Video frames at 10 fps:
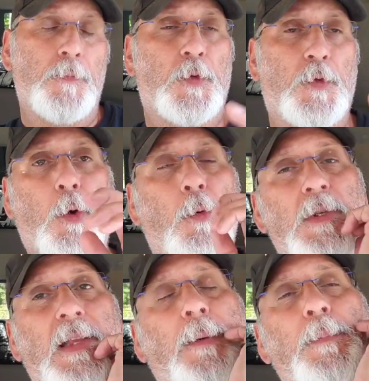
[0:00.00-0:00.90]
So
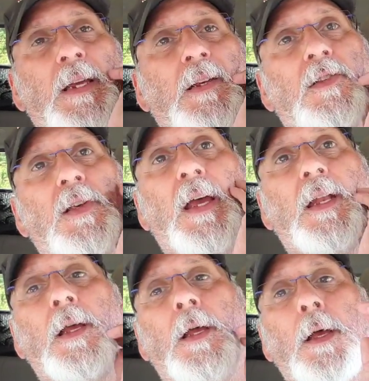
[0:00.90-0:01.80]
with that being said,
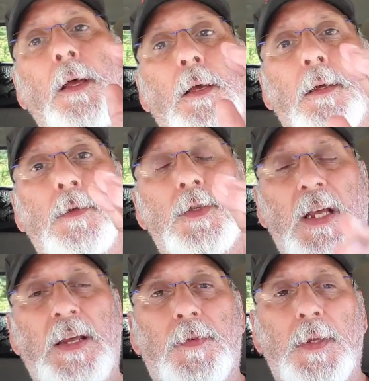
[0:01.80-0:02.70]

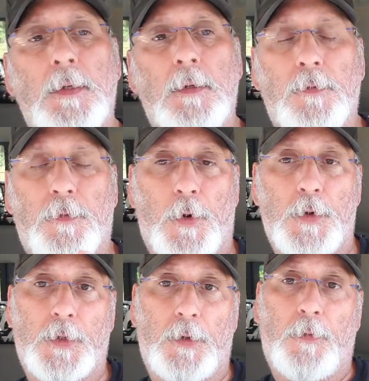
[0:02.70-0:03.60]
safety
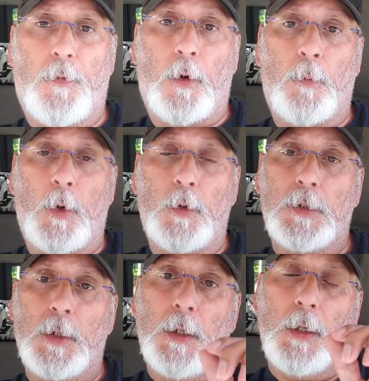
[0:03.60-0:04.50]
first and
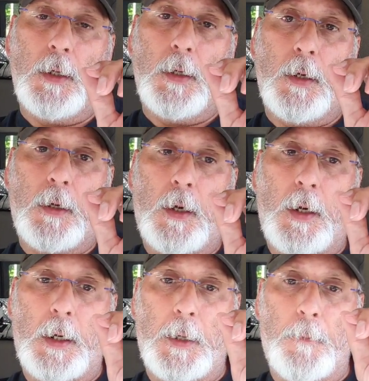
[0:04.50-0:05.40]
foremost.
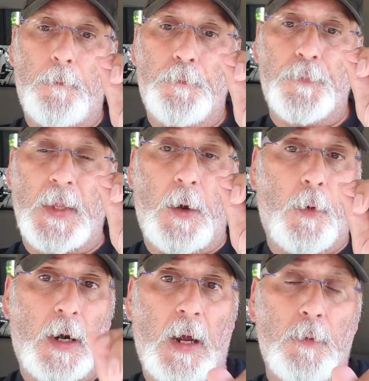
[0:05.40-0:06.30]
Now
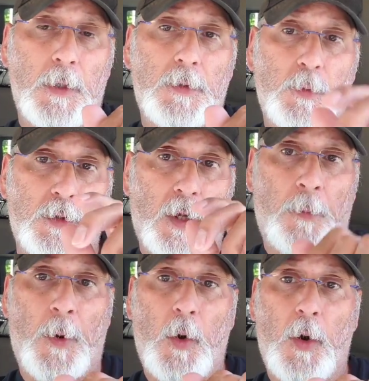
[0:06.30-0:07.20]
where I was on the
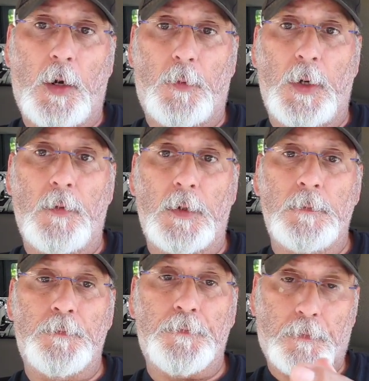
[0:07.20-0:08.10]
Mohawk River,
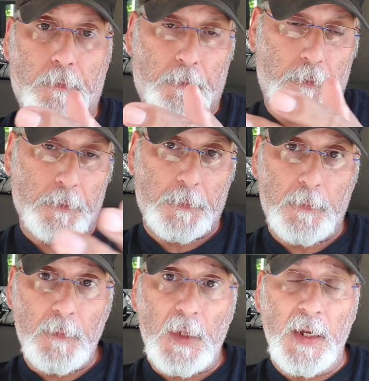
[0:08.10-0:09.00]

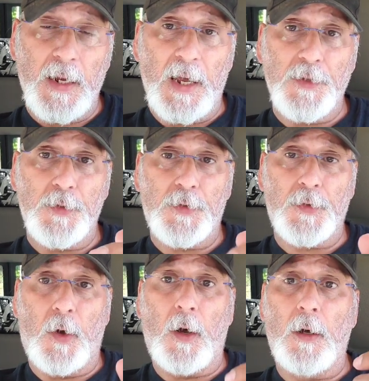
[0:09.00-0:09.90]
and as you
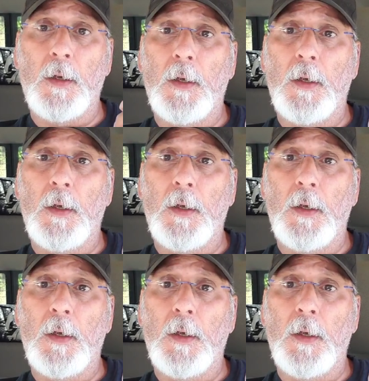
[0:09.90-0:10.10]
saw,